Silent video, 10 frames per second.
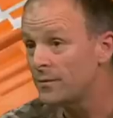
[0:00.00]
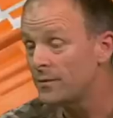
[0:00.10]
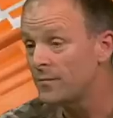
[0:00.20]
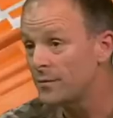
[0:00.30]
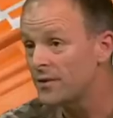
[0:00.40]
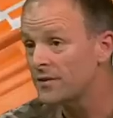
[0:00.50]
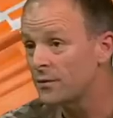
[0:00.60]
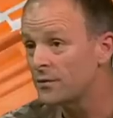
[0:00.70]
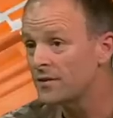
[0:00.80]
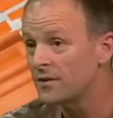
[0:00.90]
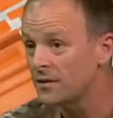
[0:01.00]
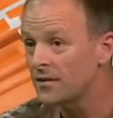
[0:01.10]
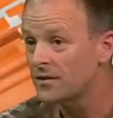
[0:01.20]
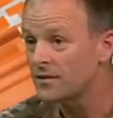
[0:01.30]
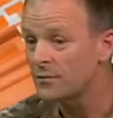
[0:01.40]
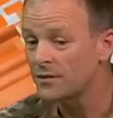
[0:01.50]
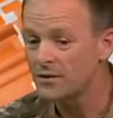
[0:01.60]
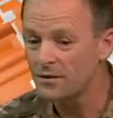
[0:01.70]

between British soldiers and Gurkha soldiers.